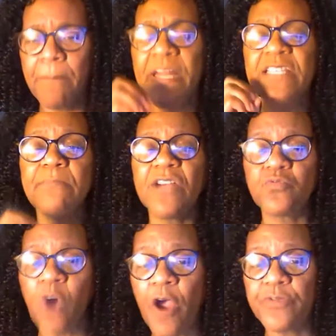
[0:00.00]
But it's
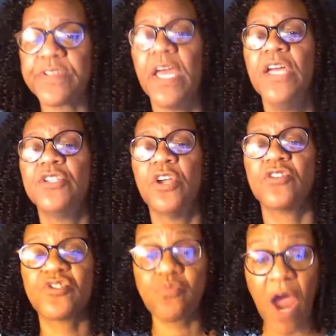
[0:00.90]
much worse
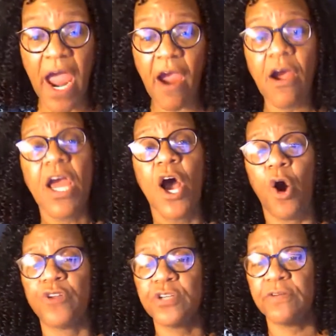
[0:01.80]
to swear
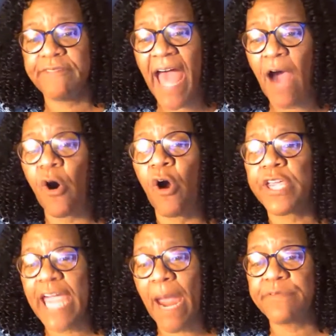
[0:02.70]
or to vow or
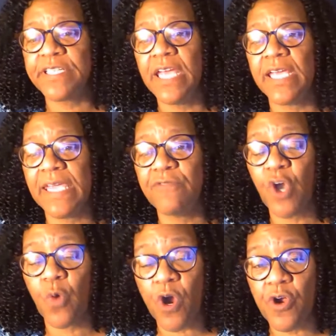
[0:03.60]
guarantee and give
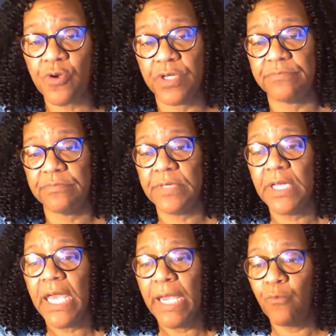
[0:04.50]
your word
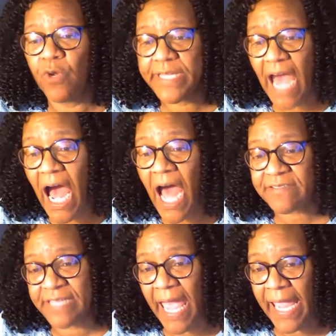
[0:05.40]
with
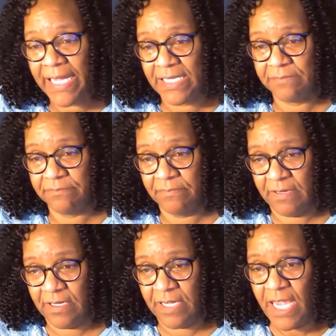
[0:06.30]
God's name
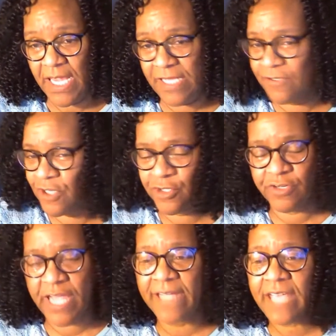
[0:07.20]

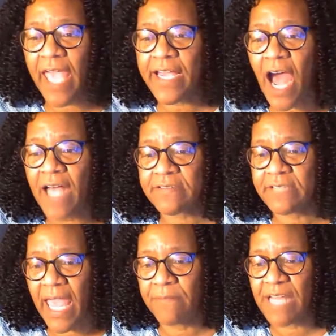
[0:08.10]
you can't take God's
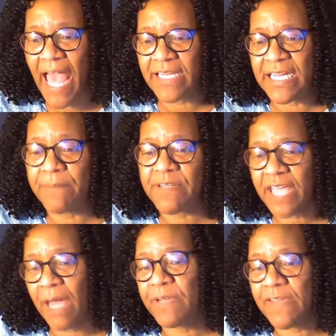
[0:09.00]
name lightly. And I'm gonna
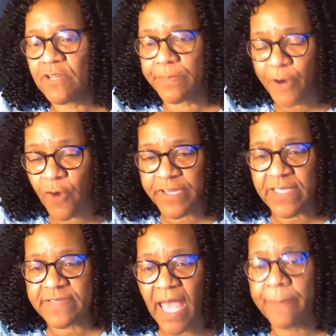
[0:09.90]
tell you, I'm gonna give you a perfect
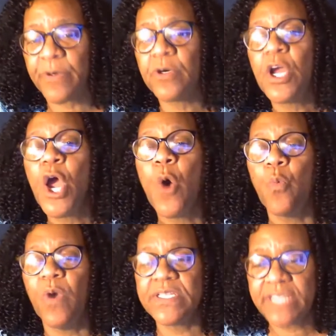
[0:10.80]
example.
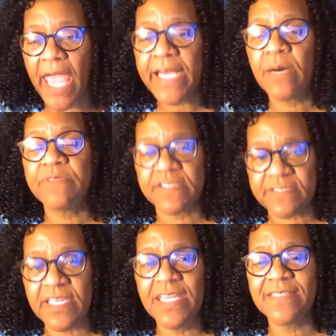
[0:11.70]
When Jacob
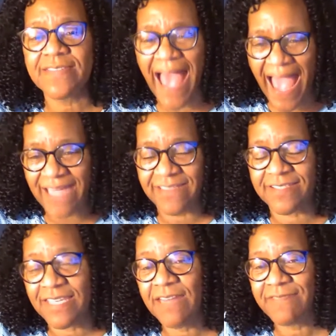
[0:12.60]
deceives,
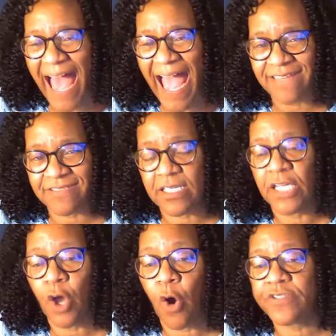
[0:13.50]
deceived Isaac
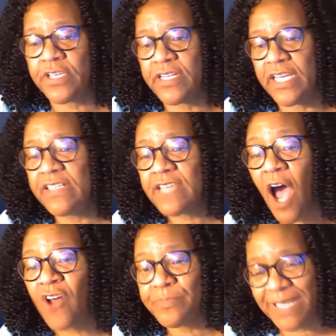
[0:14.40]
in order to get
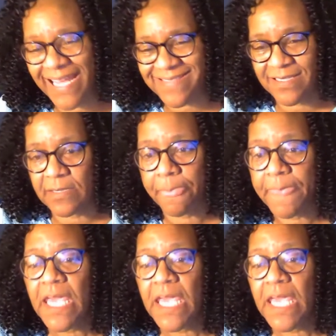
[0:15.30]
Esau's blessing.